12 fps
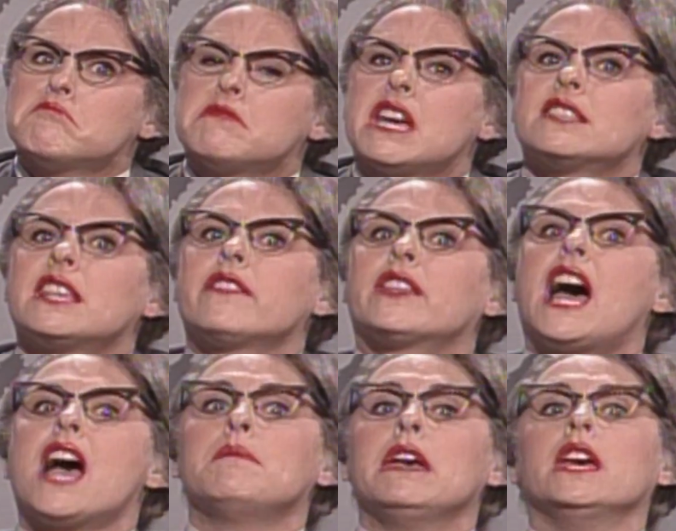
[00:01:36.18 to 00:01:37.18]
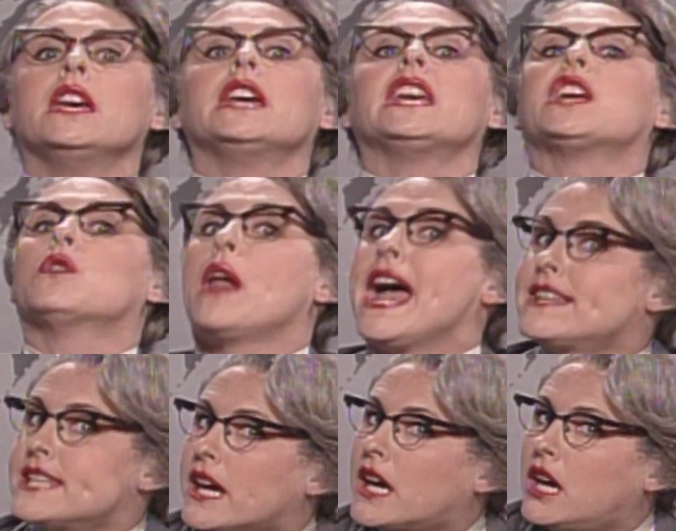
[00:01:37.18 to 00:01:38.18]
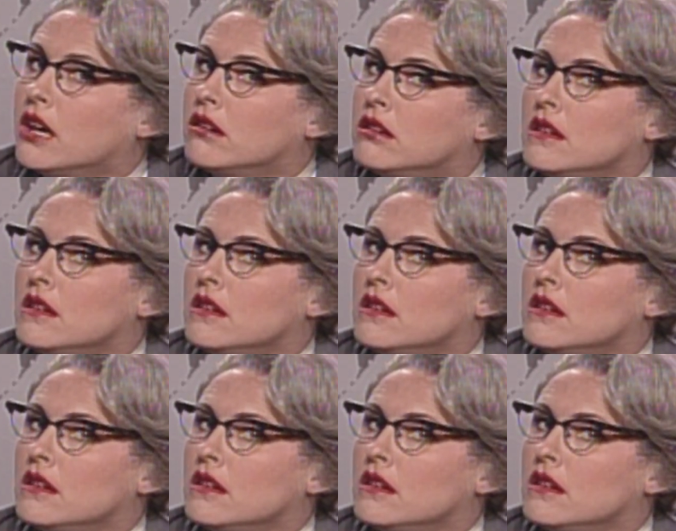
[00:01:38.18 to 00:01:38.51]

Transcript: They say that I'm erratic,